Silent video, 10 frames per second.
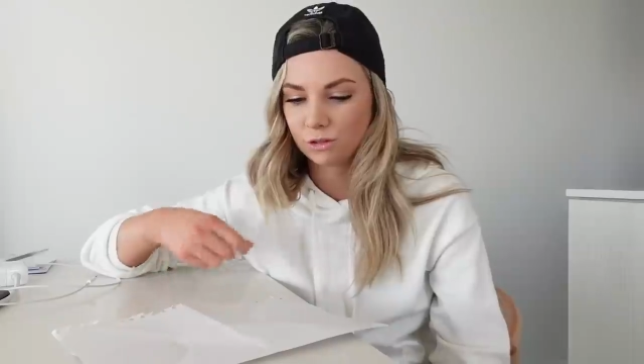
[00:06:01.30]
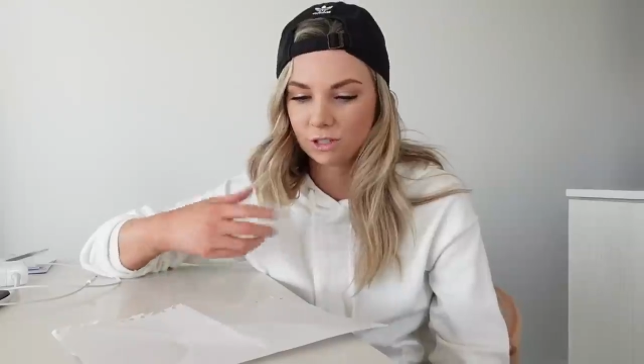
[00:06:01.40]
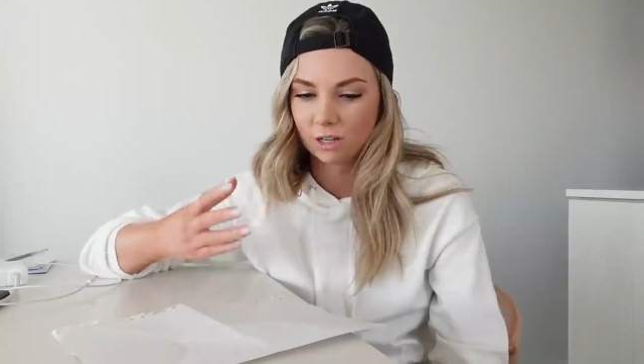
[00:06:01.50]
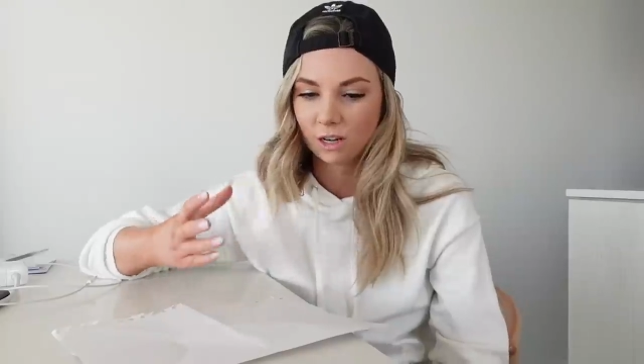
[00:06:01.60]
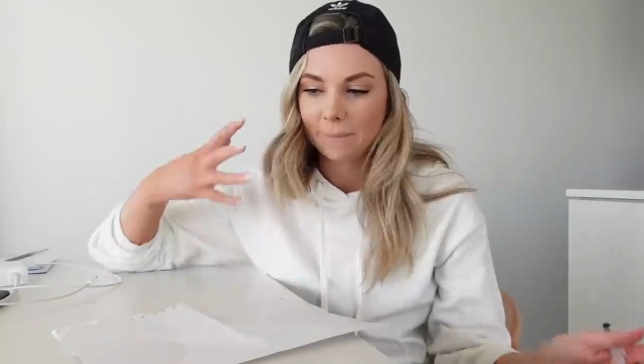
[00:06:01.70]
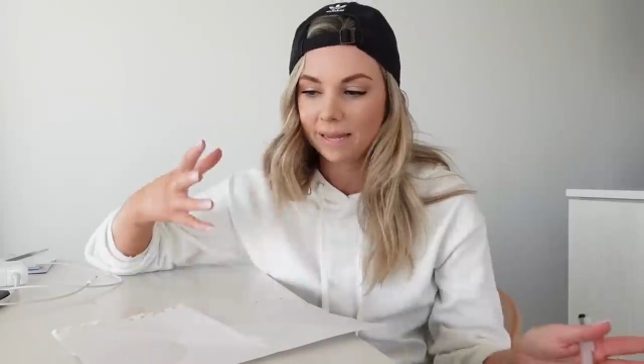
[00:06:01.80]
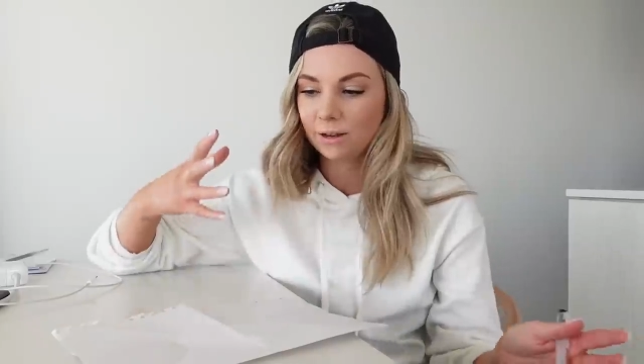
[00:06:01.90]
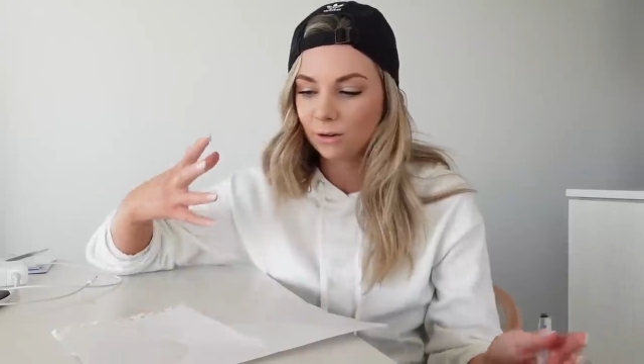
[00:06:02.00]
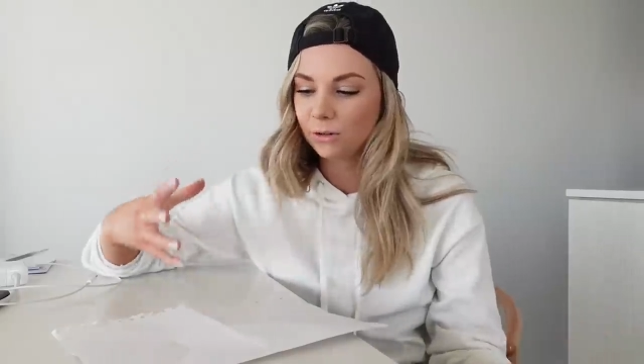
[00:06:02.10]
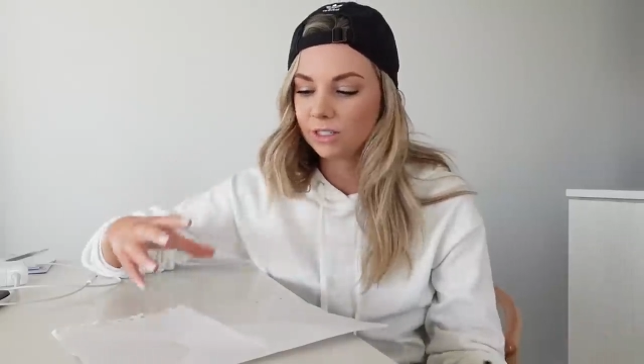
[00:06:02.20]
just to make
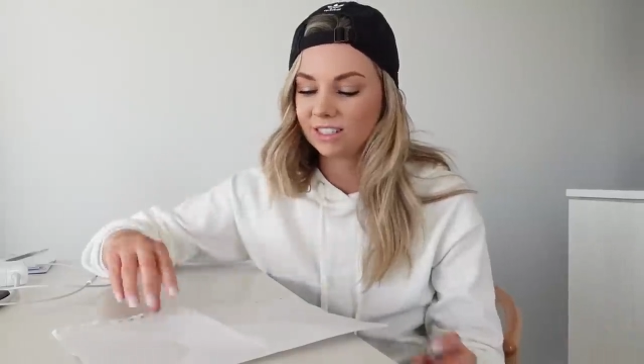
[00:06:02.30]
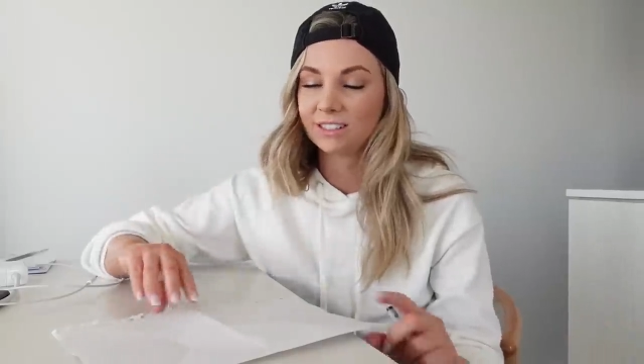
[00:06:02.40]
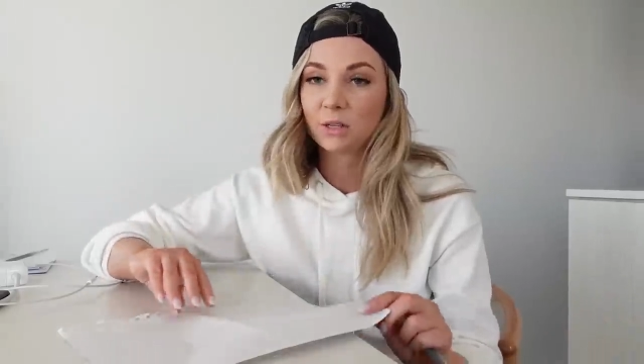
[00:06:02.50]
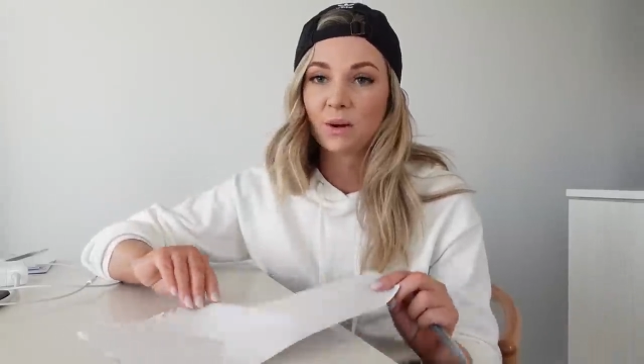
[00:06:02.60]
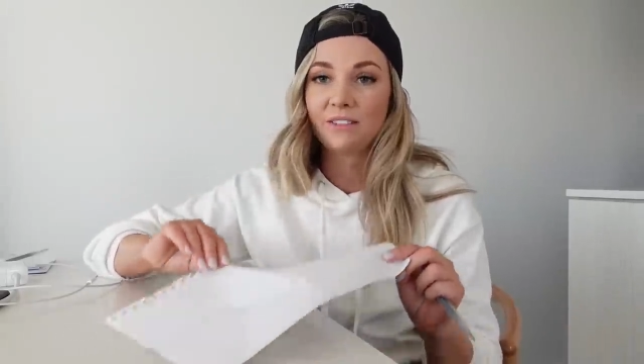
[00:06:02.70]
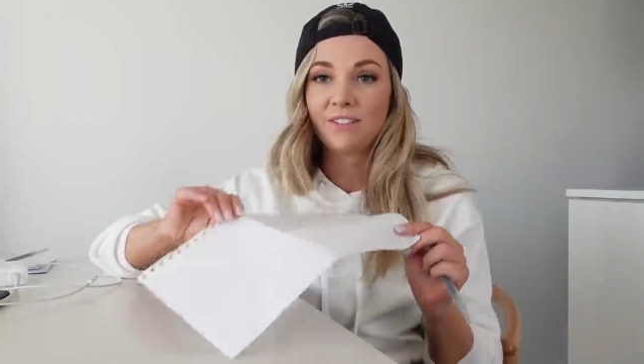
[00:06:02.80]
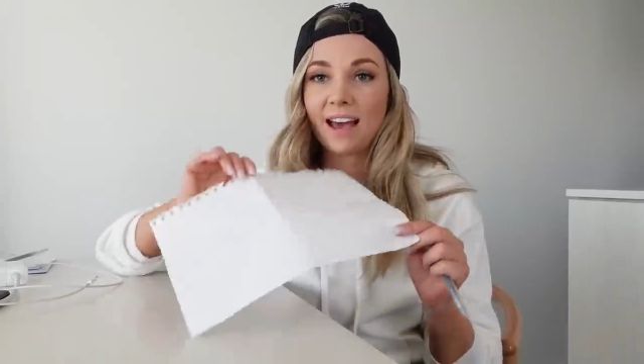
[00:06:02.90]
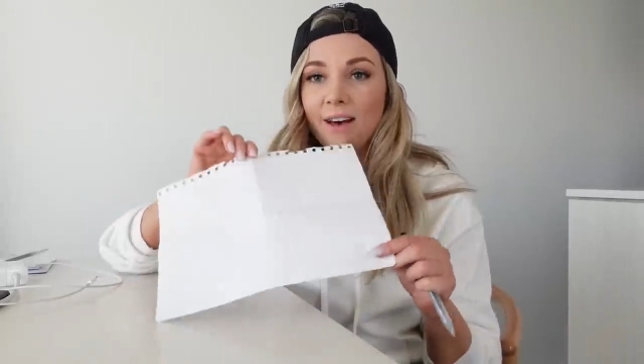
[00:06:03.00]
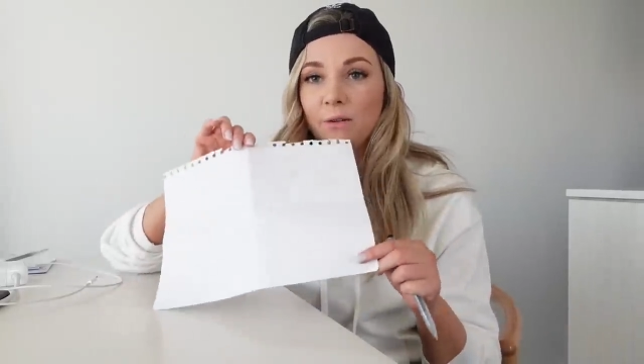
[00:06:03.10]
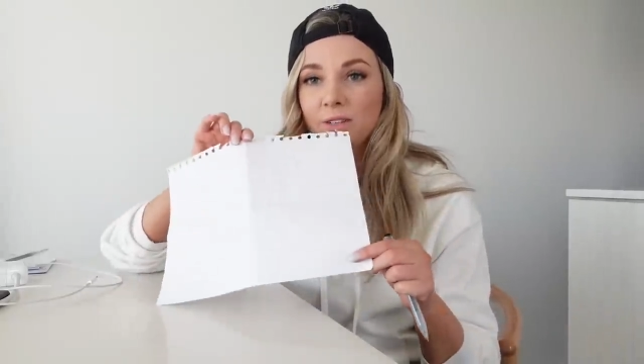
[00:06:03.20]
notes in. So I
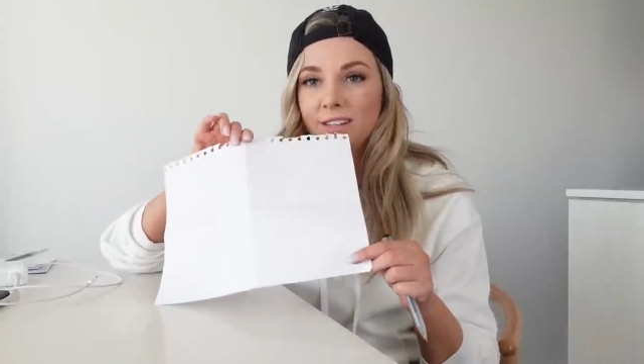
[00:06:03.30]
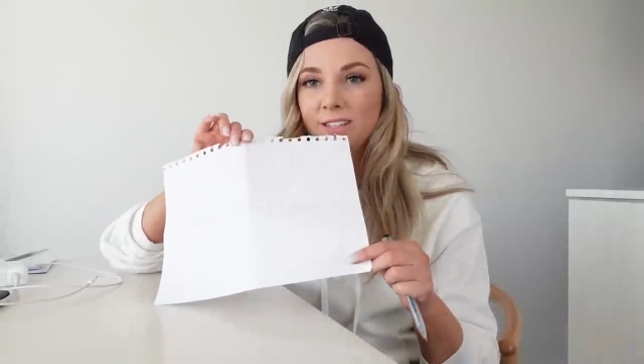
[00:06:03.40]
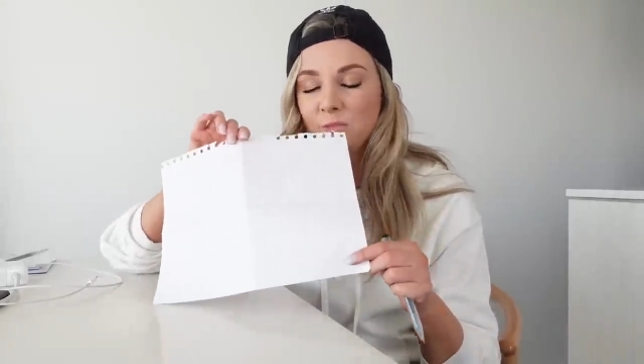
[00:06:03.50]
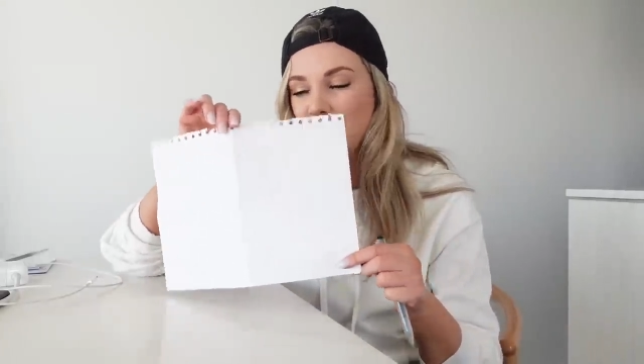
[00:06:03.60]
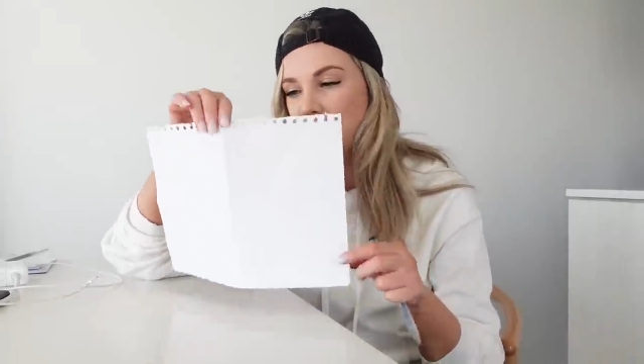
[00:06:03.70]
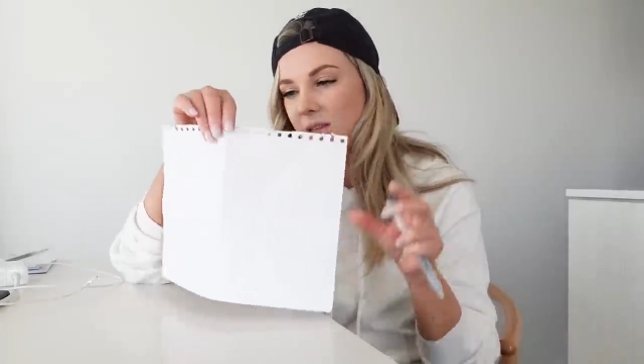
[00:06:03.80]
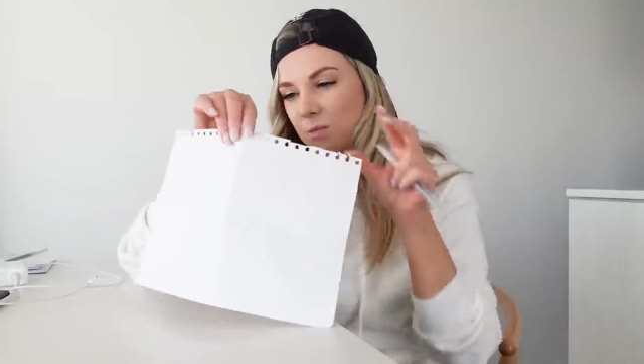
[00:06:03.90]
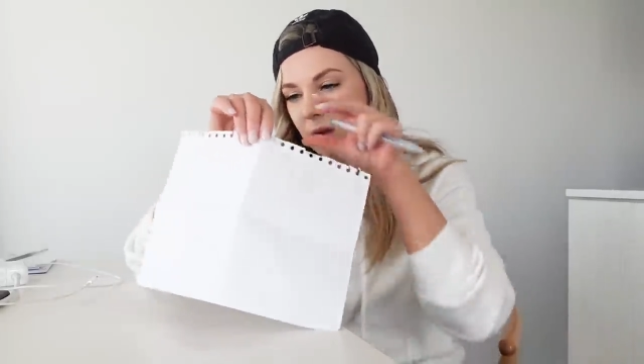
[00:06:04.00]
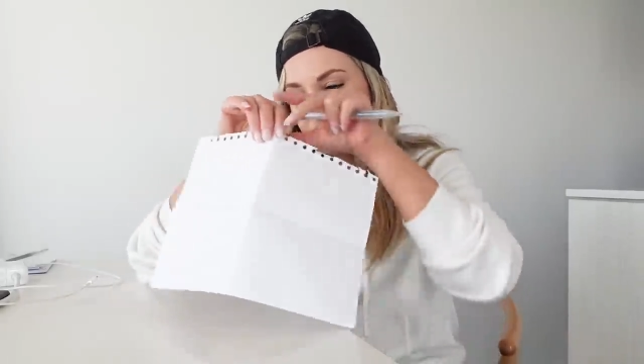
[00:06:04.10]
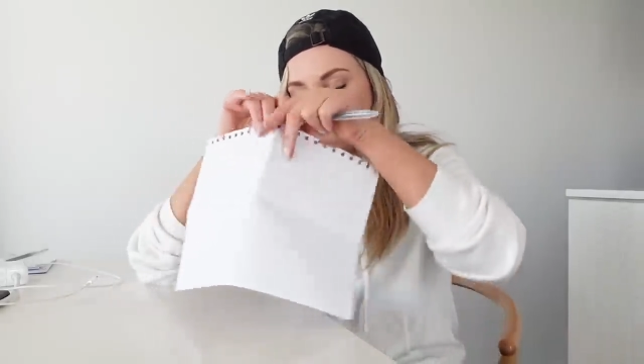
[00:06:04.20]
found this spare piece of
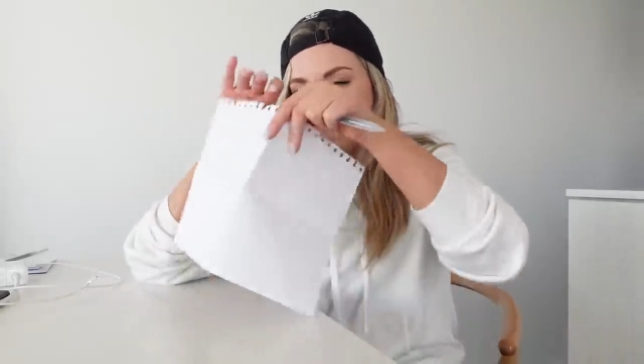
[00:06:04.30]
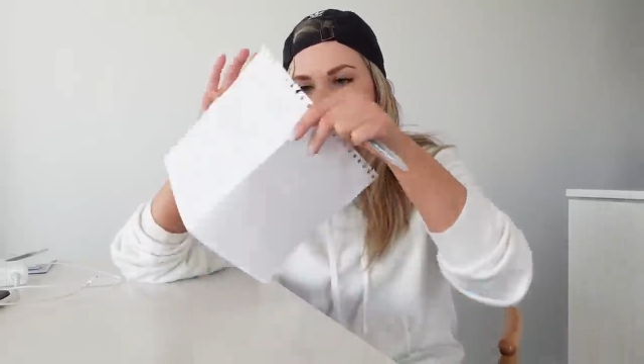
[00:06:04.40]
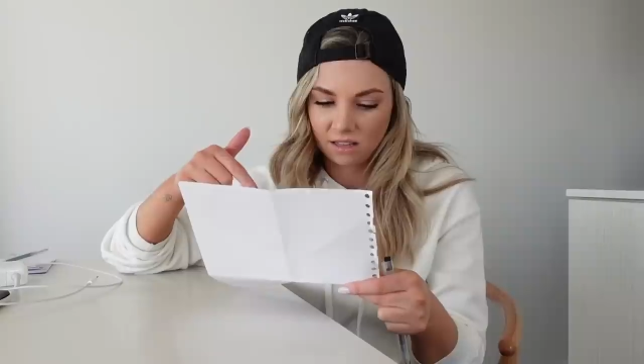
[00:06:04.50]
paper.